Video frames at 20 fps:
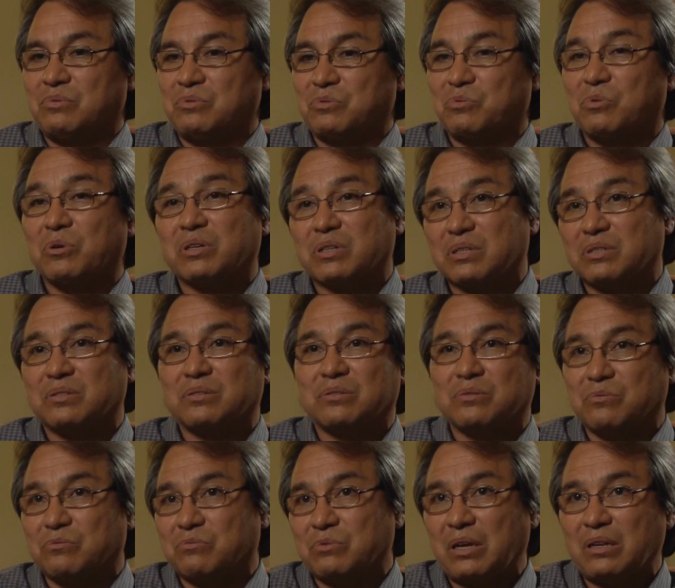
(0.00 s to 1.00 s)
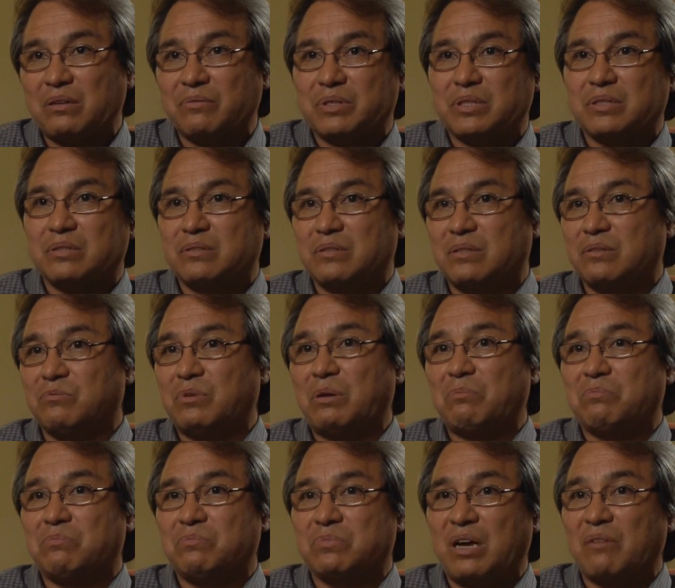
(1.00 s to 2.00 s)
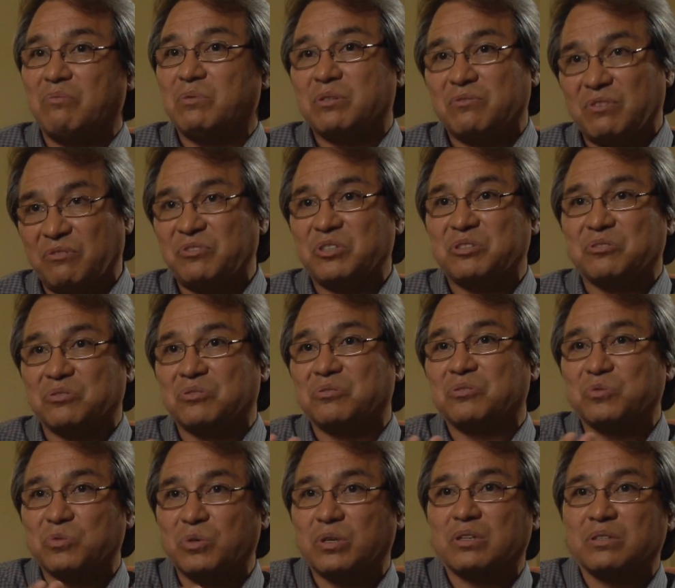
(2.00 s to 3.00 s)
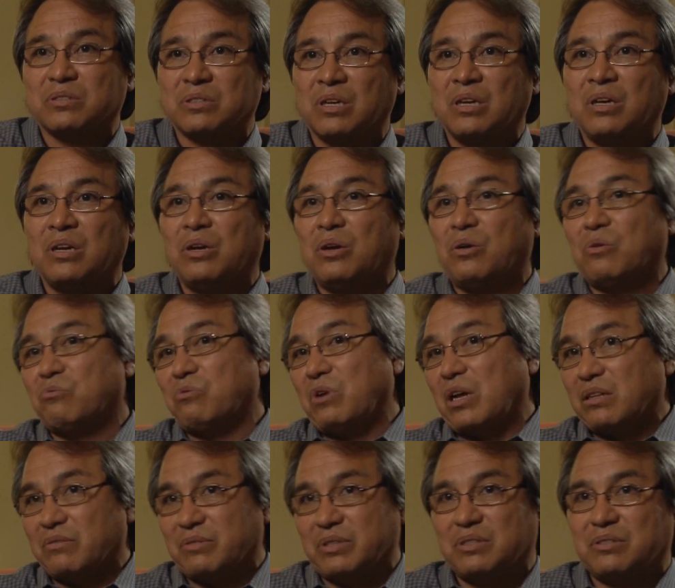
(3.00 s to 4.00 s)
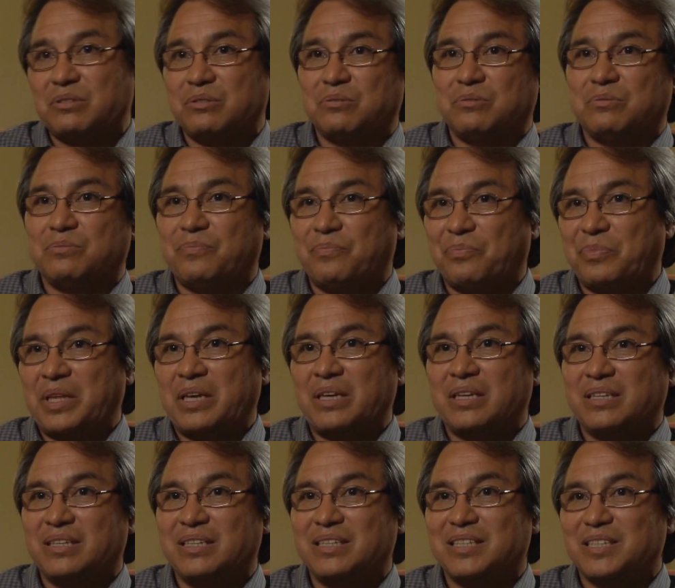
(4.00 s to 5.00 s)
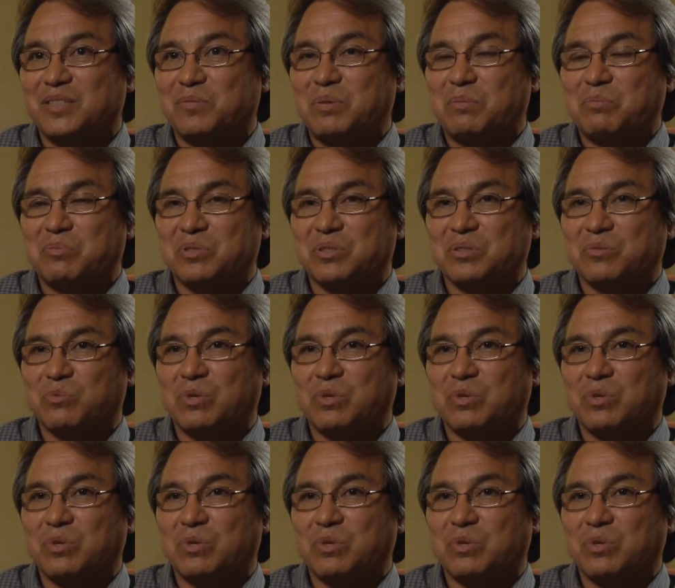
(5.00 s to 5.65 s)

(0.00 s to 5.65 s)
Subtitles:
work is relevant, government officials whose work is relevant to Indigenous peoples in